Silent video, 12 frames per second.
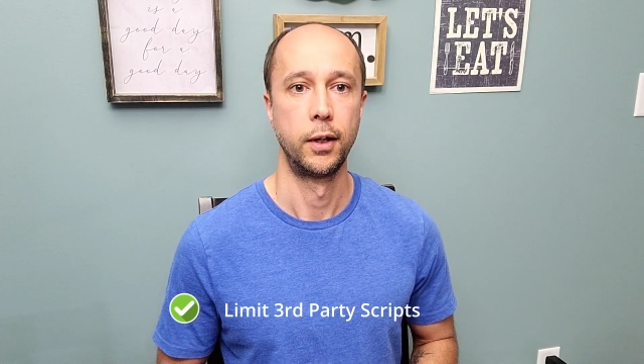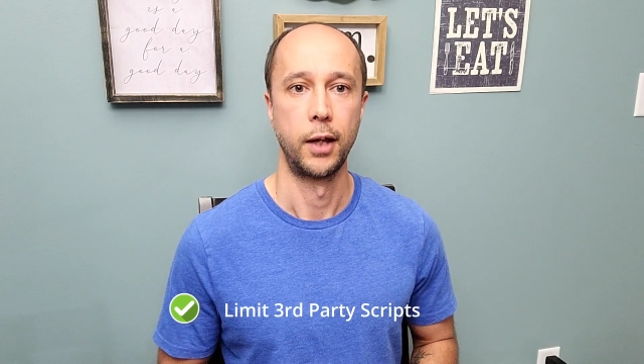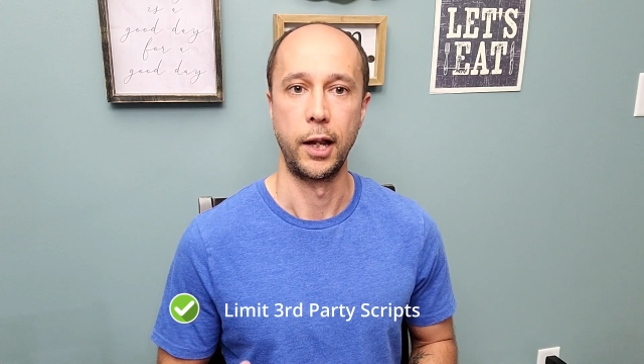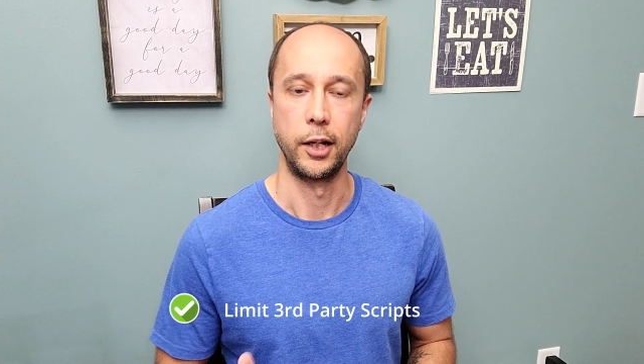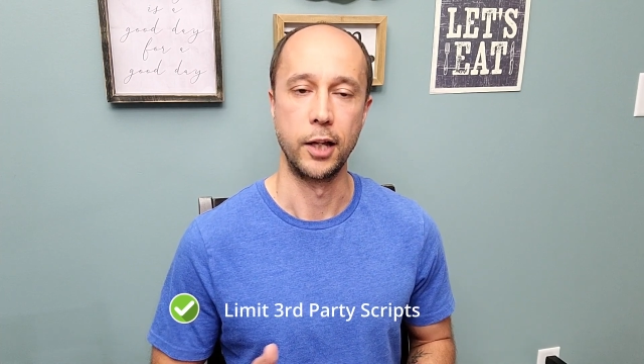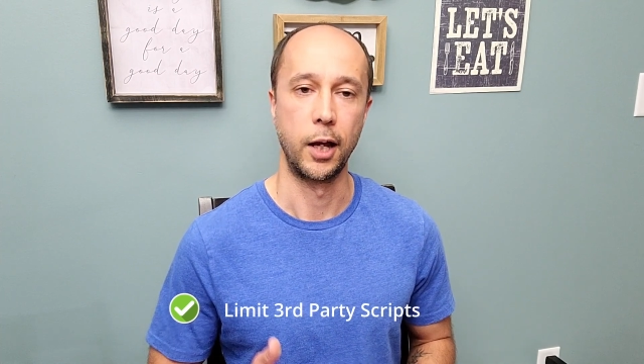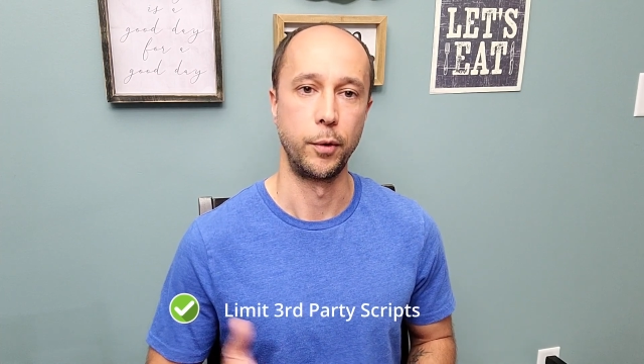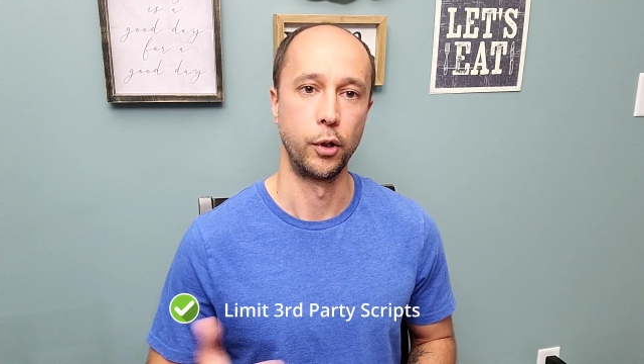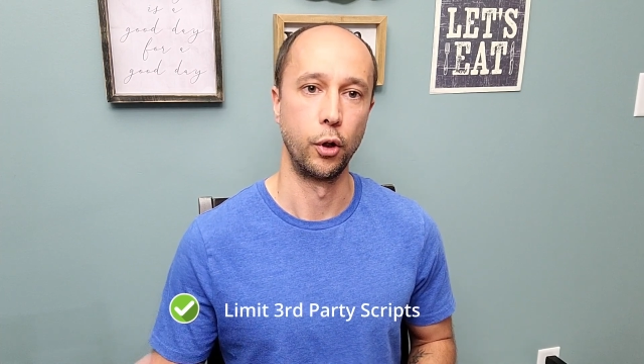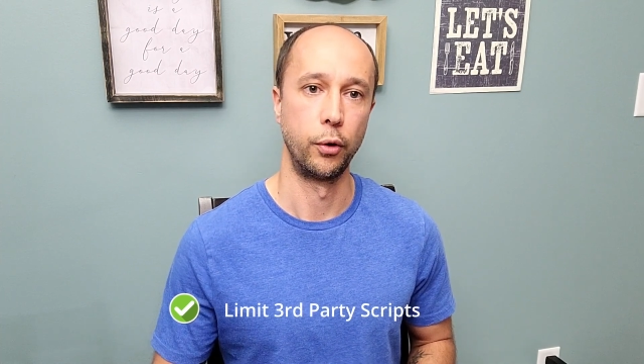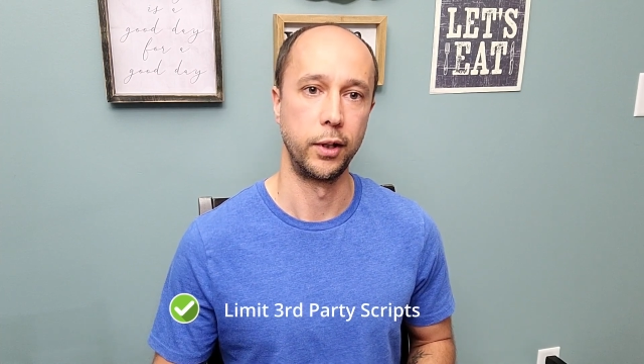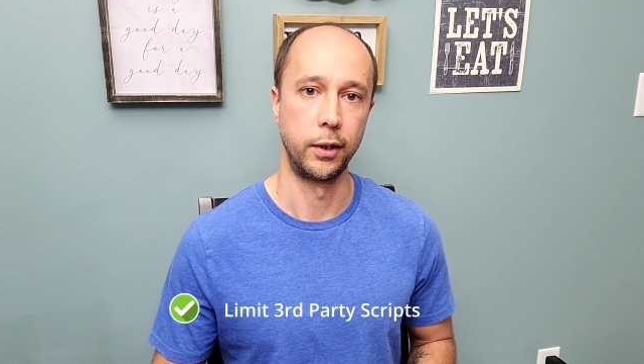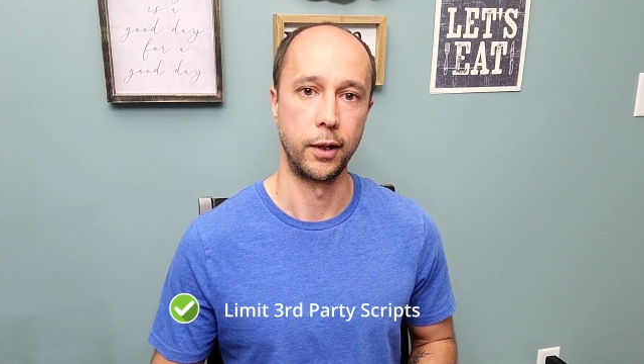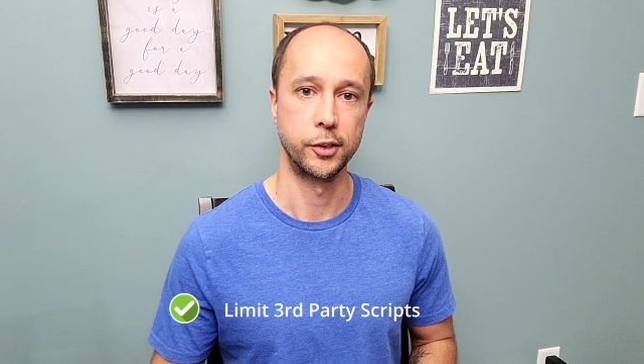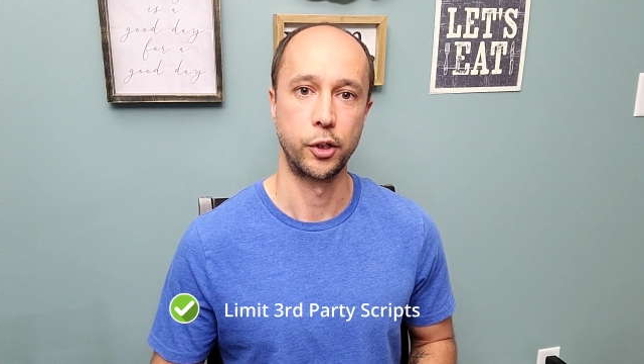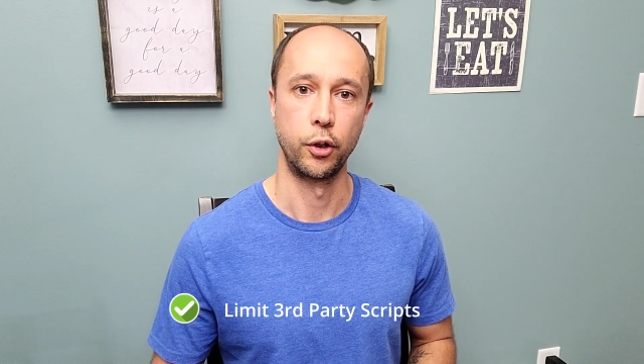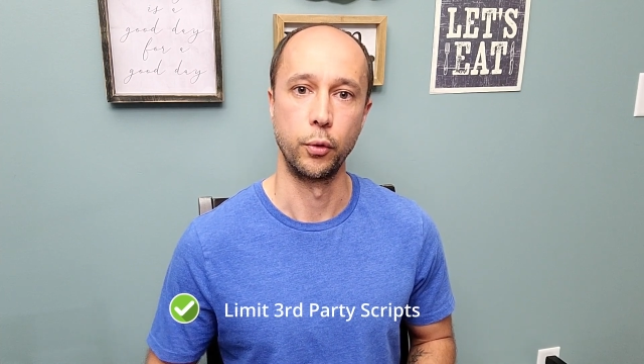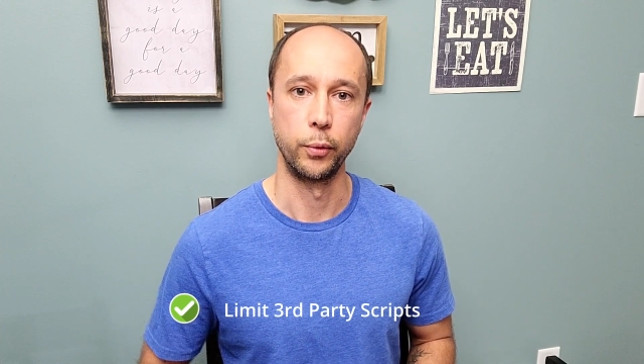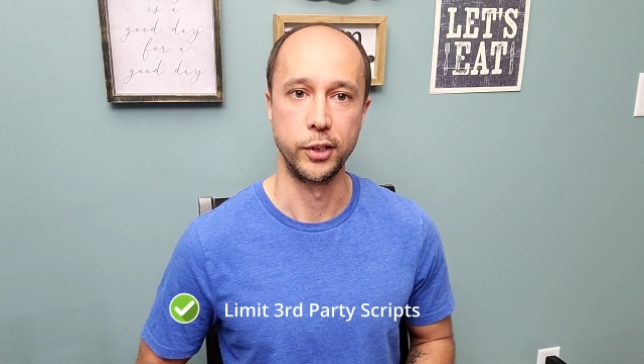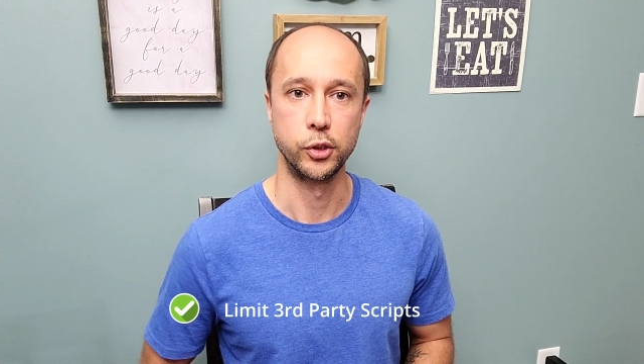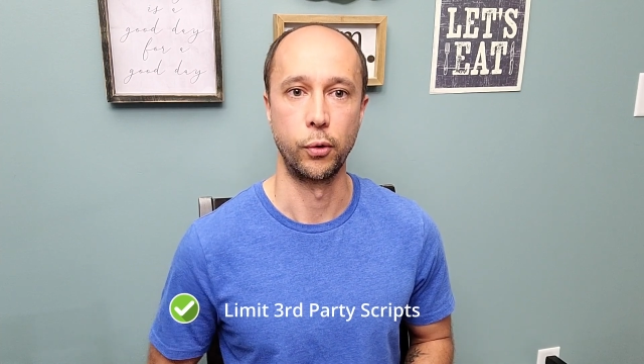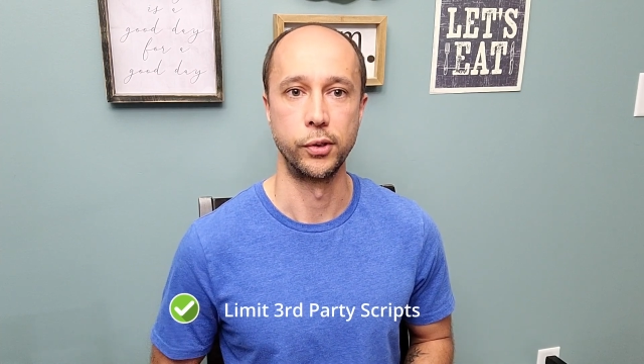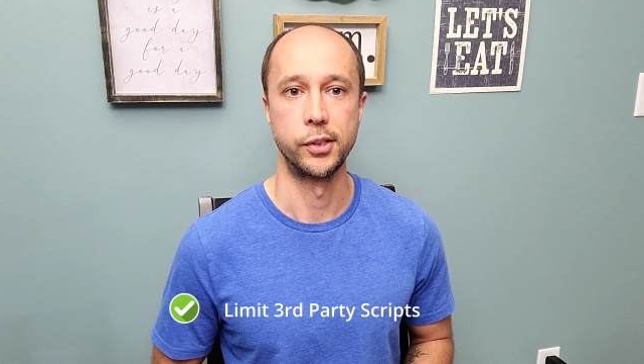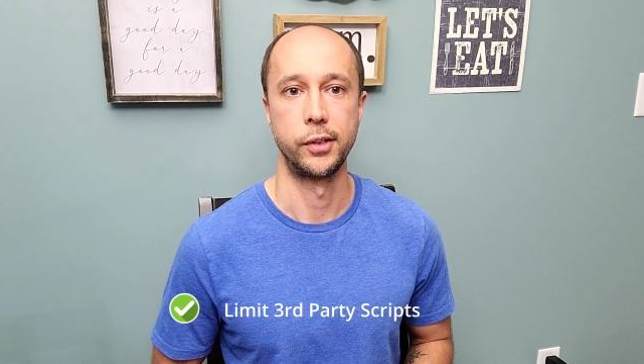Anytime you're loading external
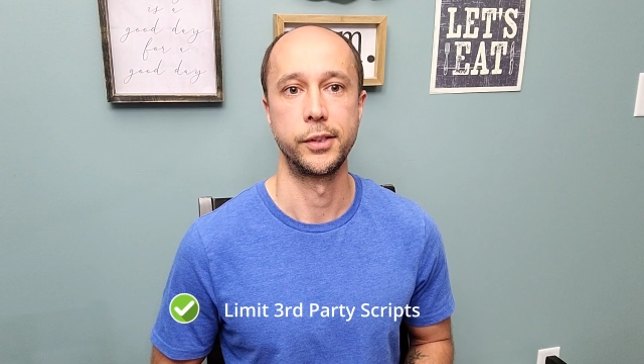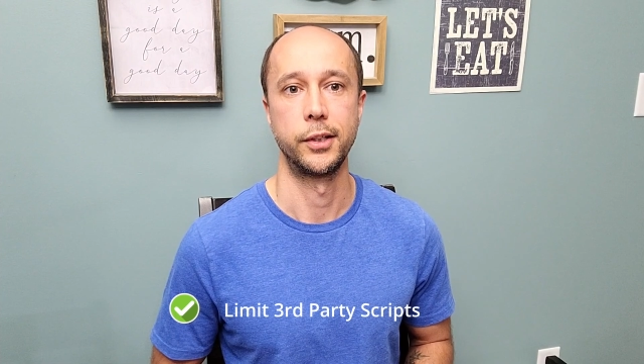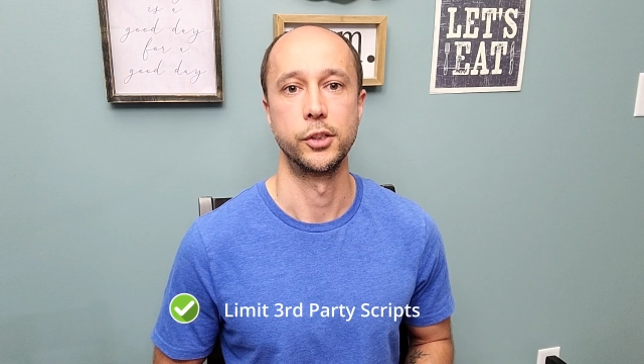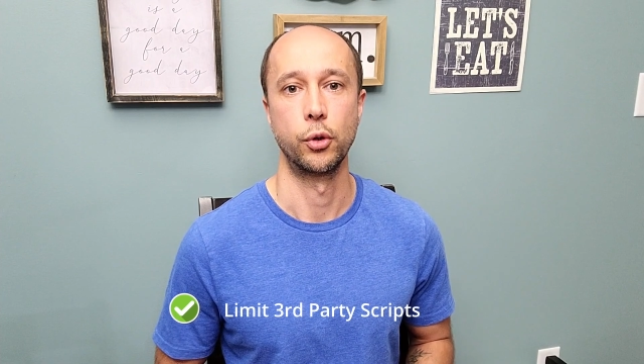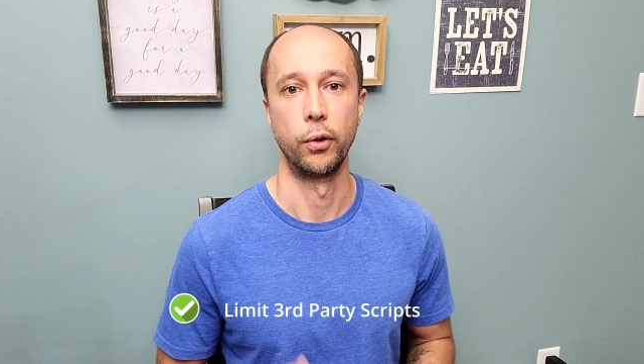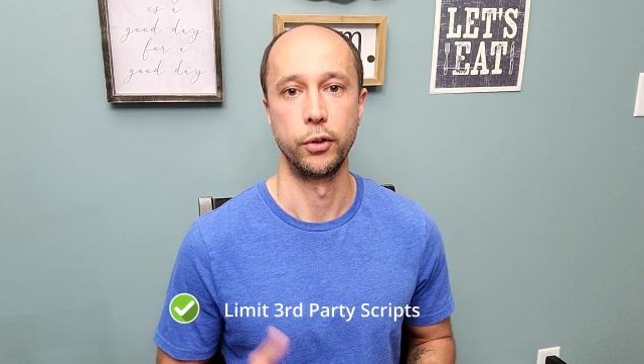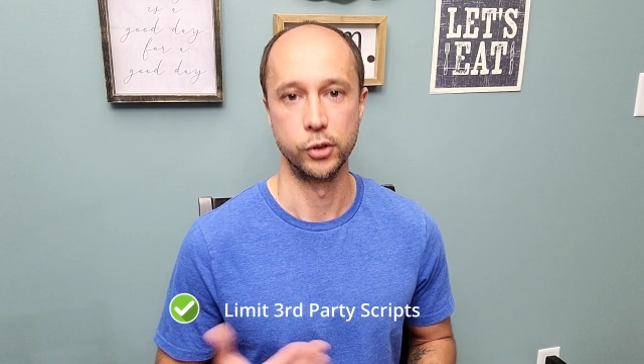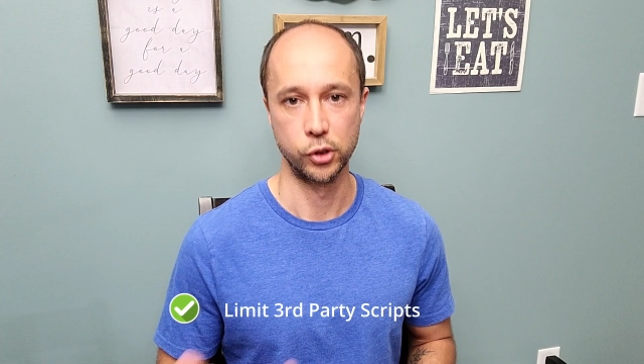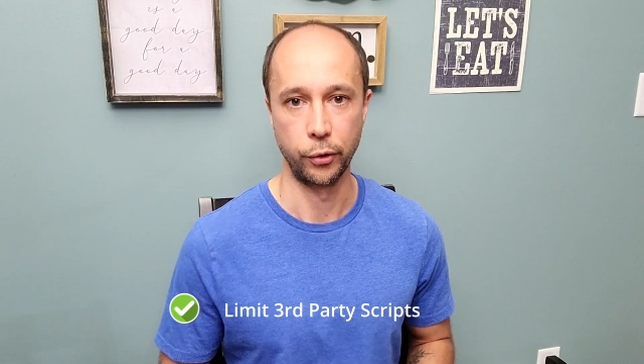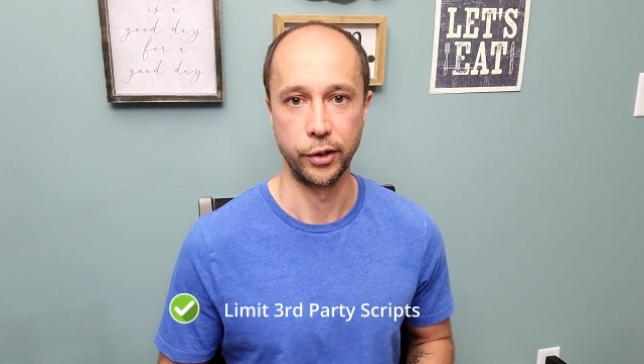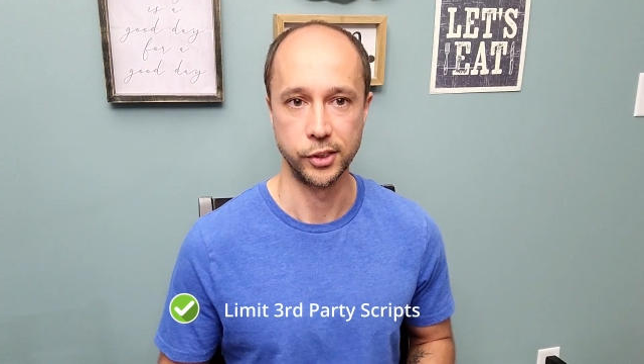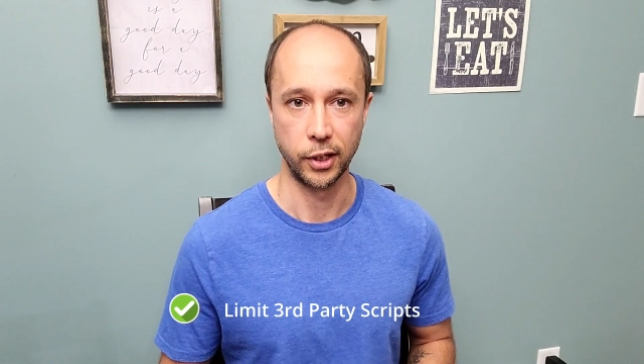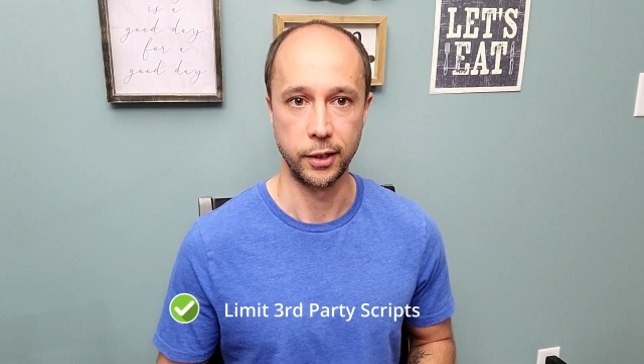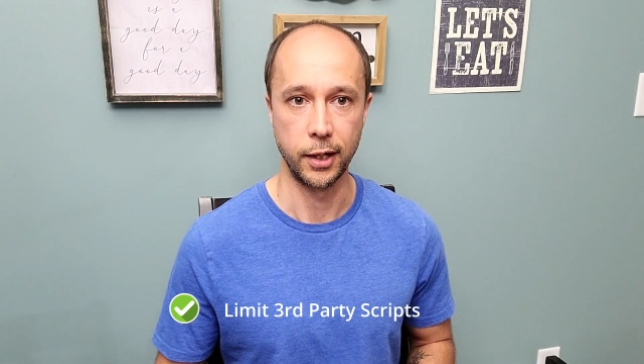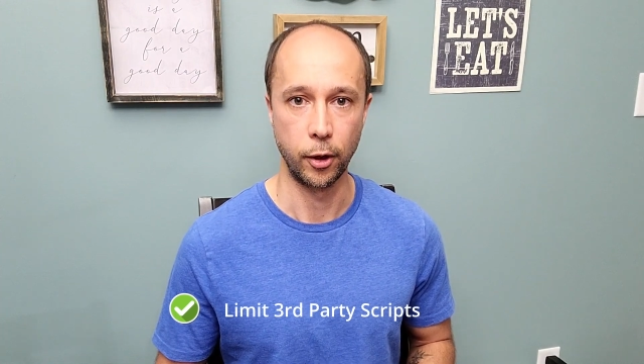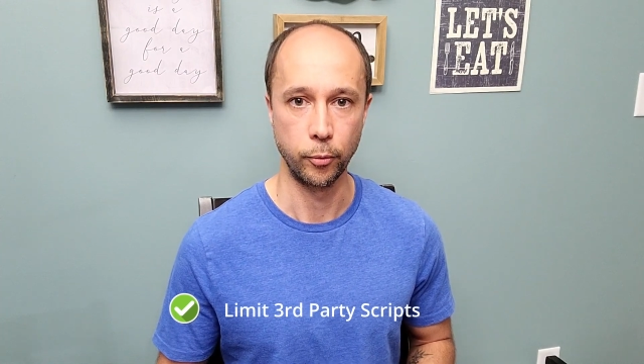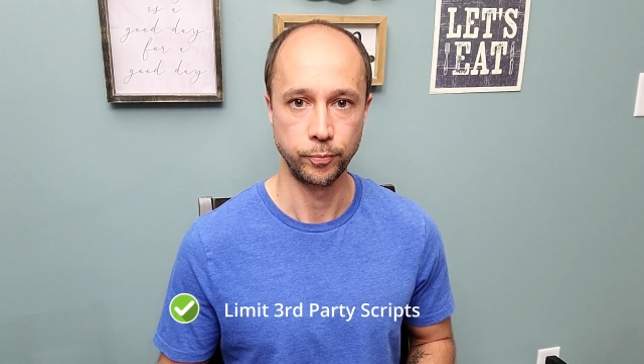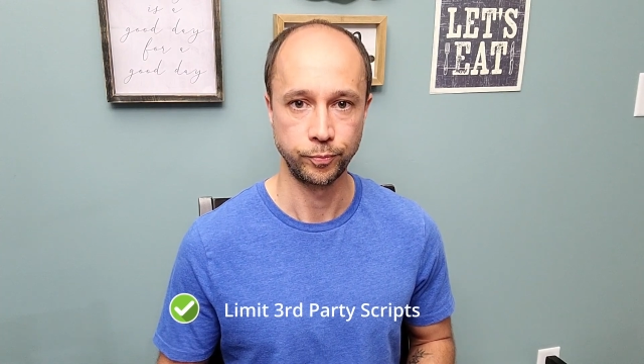resources, it's going to slow your site down.